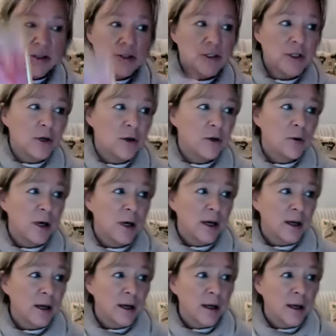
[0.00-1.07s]
So
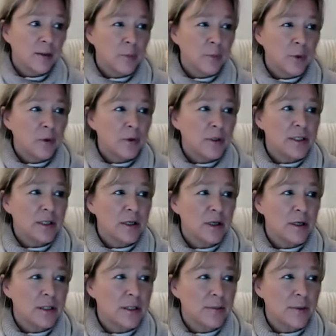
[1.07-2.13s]
I, I, I pulled this
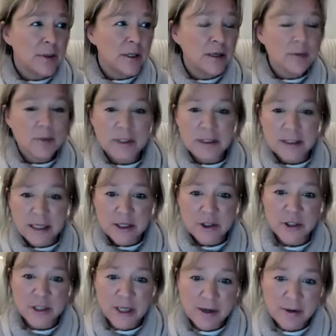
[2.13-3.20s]
card up. I think it was a
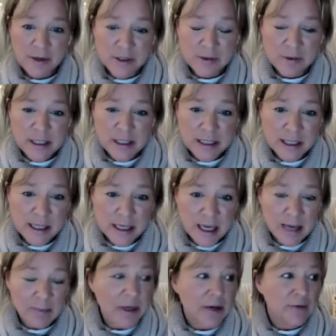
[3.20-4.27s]
Sagittarius reading. It
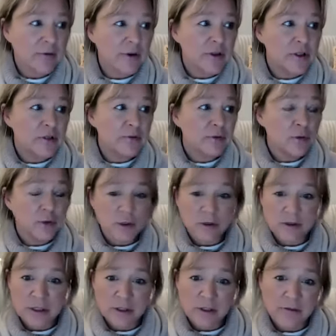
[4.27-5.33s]
came out first of all, so I
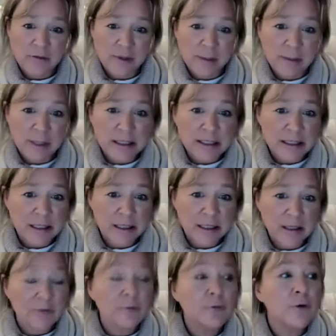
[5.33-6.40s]
don't know if that means
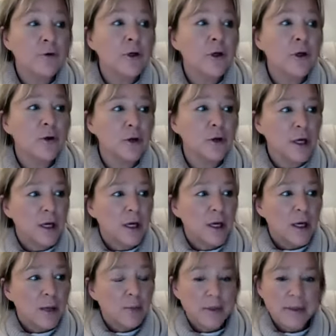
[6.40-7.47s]
anything for you.
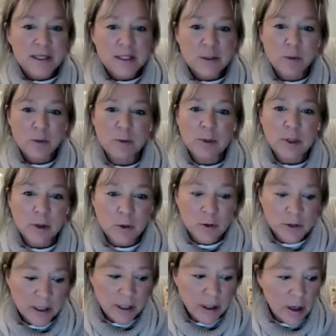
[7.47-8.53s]
But this woman are
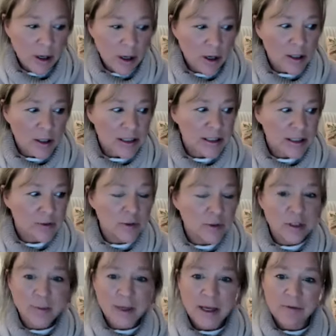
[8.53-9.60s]
holding a heart. It
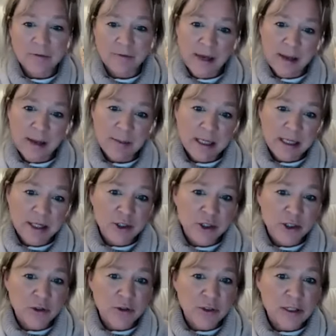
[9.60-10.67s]
talks about family
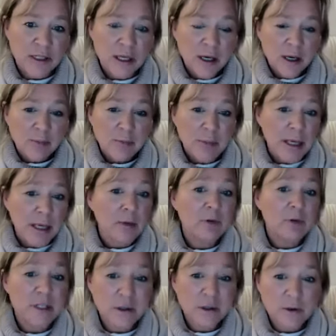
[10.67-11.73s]
issues being
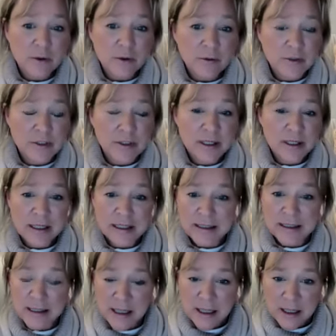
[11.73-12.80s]
resolved,
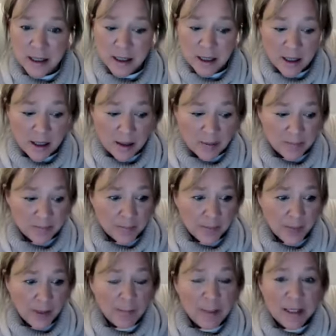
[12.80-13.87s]
things um,
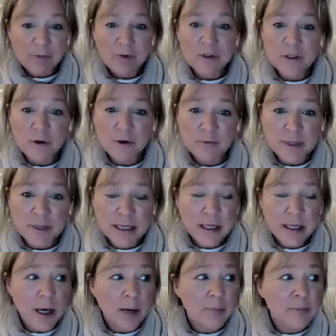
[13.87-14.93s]
being resolved, and it
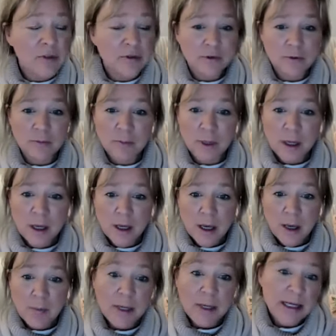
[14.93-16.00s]
comes from
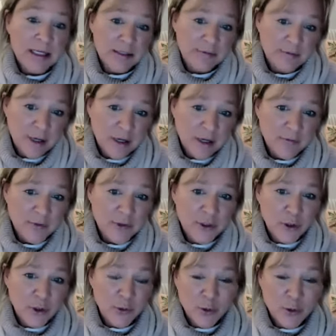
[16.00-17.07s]
a place of love.
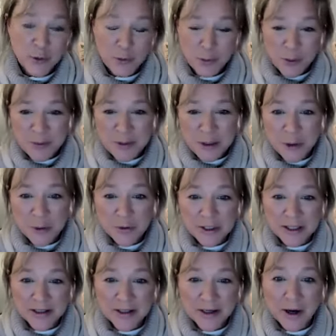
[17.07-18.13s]
So the woman
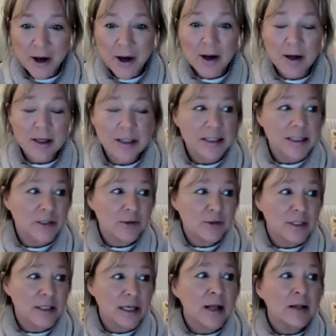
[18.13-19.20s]
holding the heart is
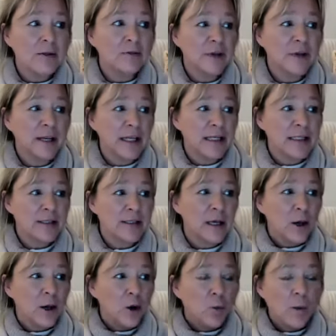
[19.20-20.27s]
yourself, and it's
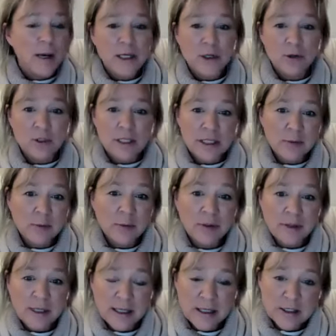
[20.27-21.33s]
when you deal with
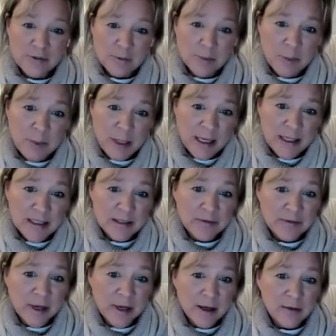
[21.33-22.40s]
things from a place
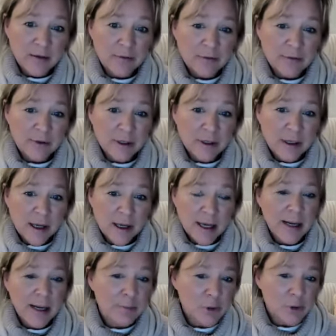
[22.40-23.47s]
of love
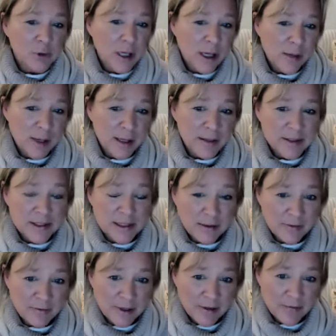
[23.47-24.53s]
and I'm talking about
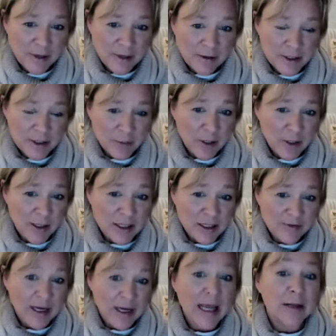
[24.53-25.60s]
self-love here as well. It's
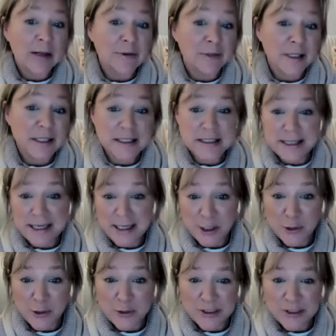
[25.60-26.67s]
very healthy to say
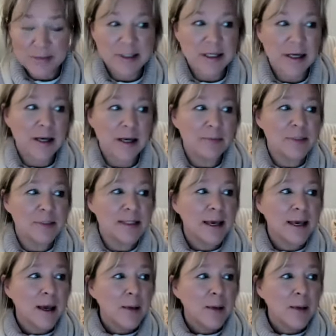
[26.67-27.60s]
no sometimes.